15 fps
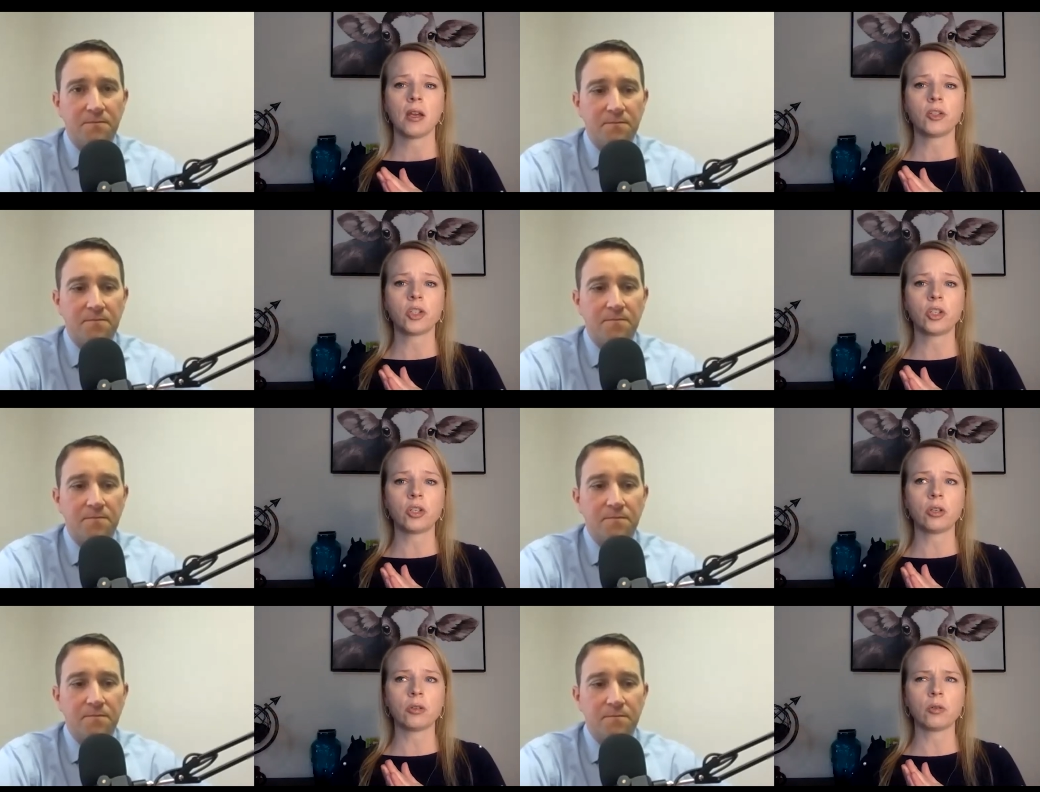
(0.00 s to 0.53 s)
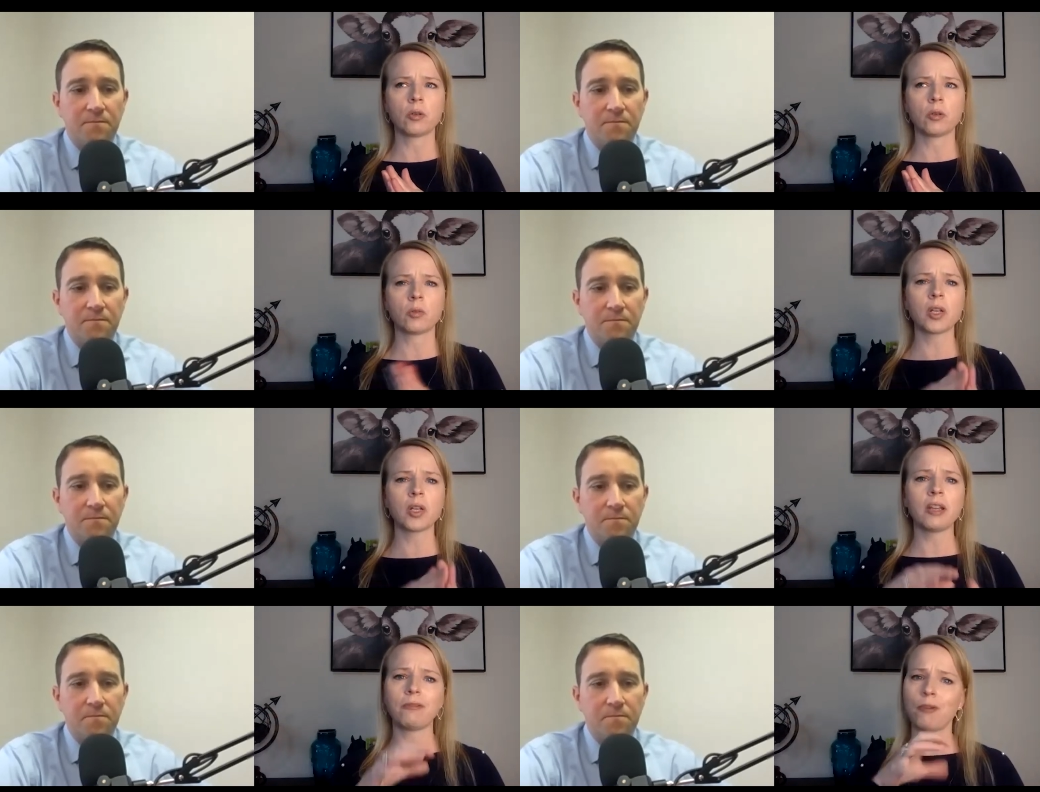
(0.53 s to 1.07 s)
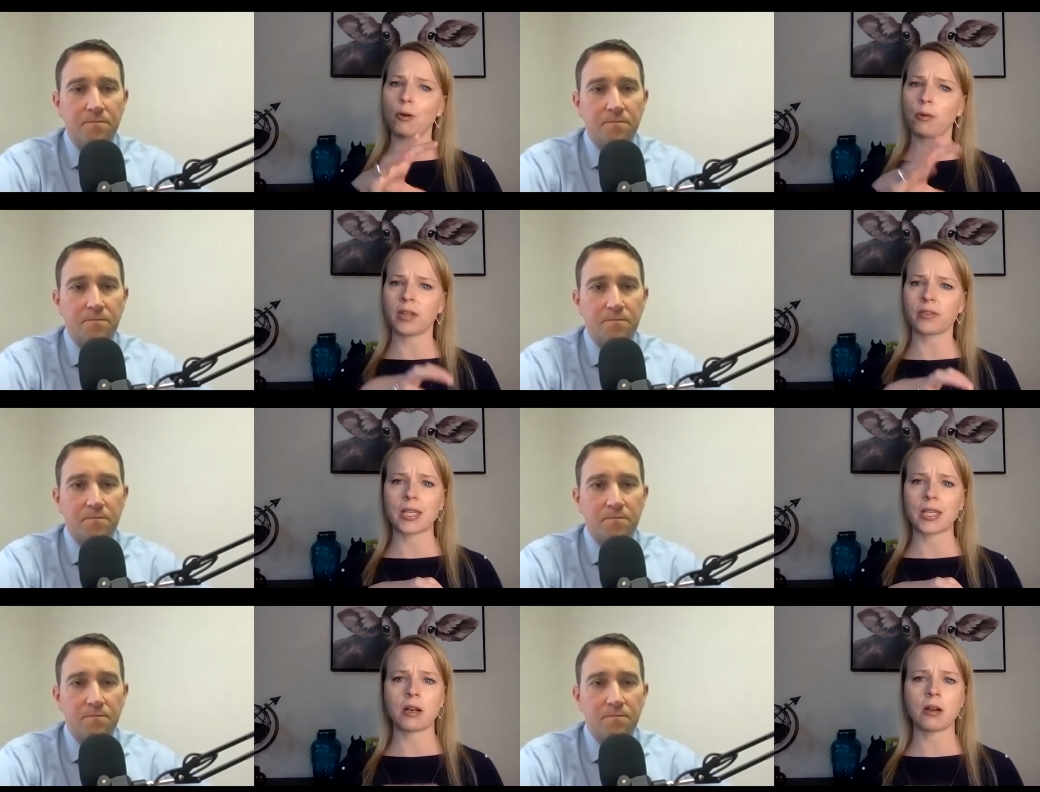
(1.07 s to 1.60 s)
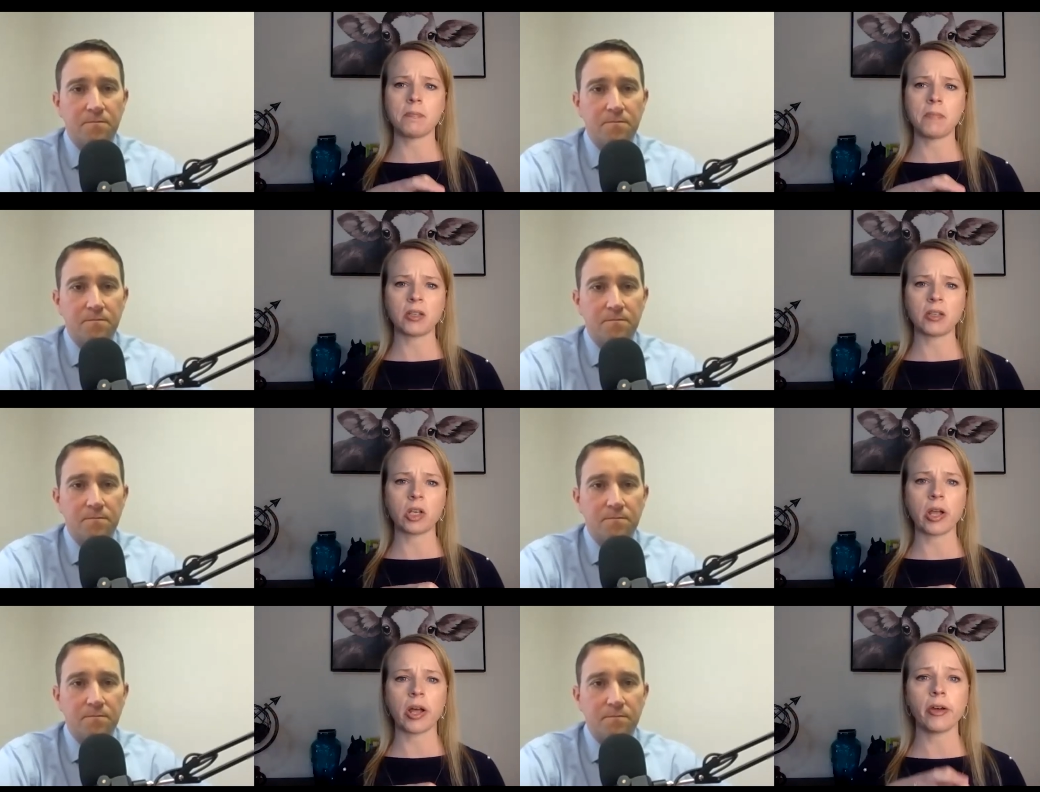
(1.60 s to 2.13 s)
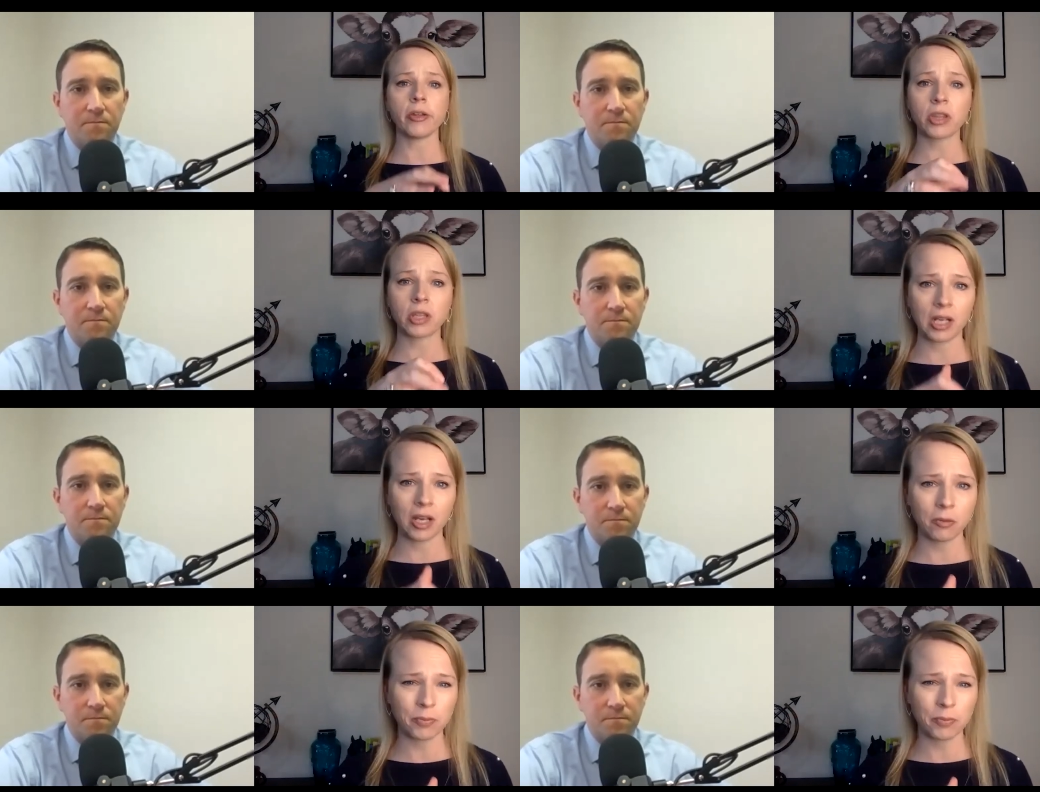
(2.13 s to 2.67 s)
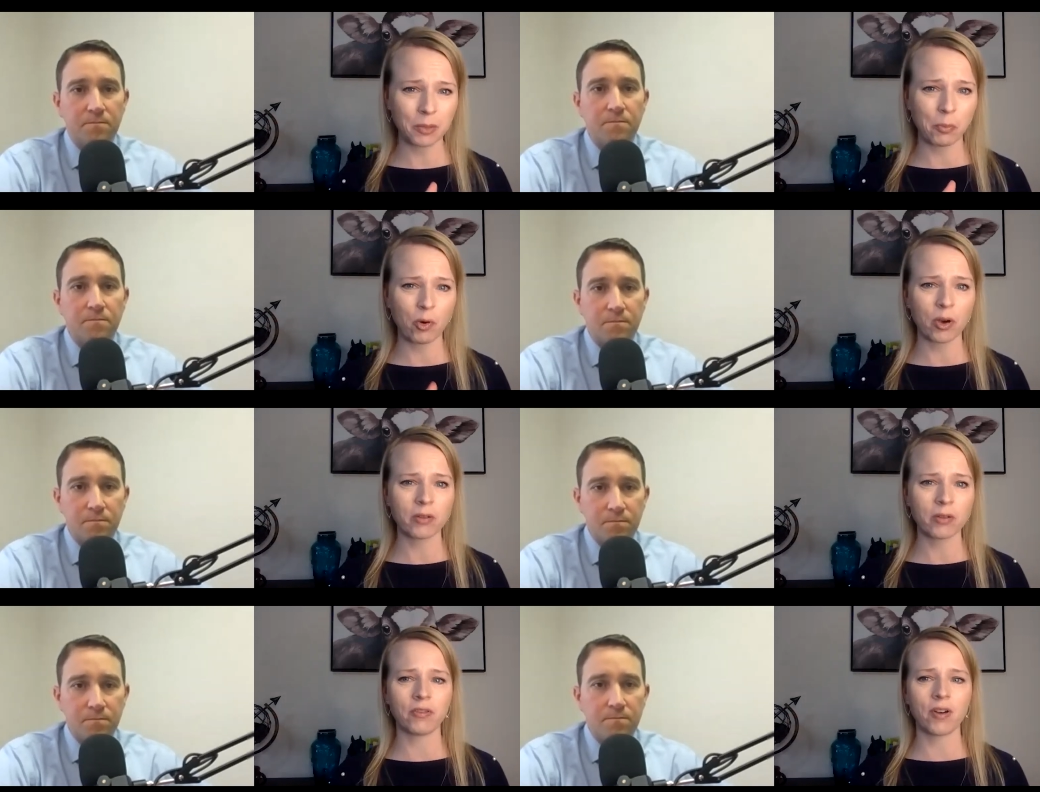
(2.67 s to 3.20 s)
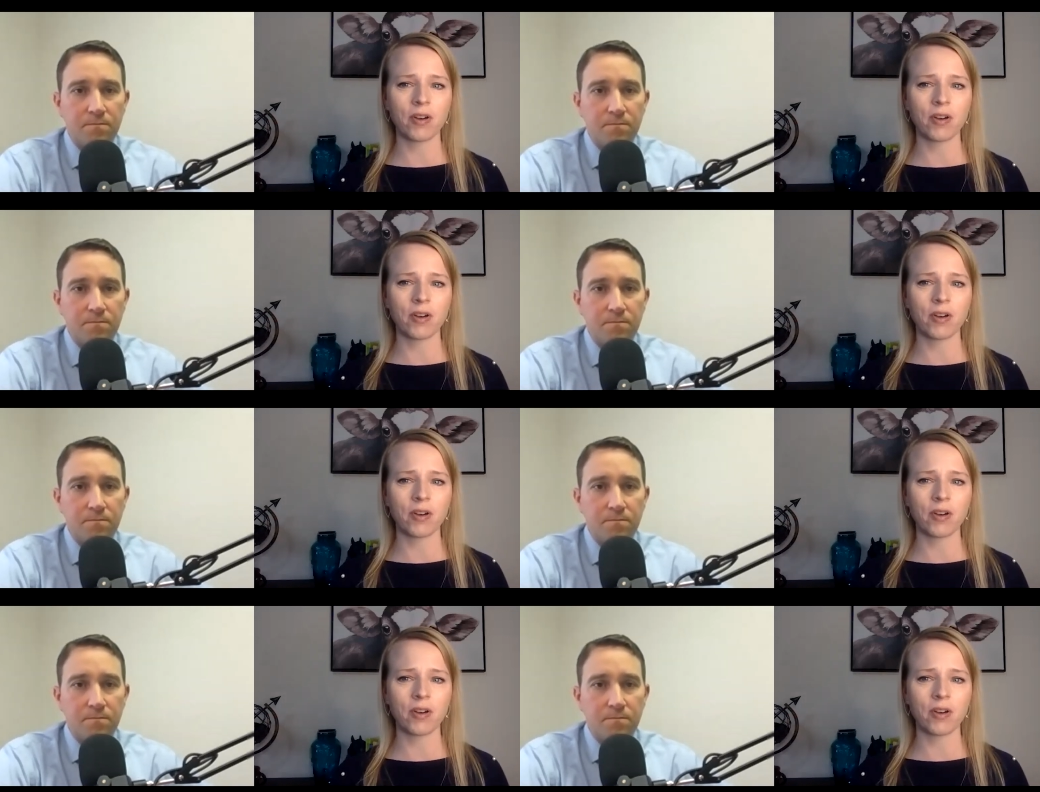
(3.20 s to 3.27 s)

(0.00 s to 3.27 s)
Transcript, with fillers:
Speaker 1: to really focus in on mental health and help support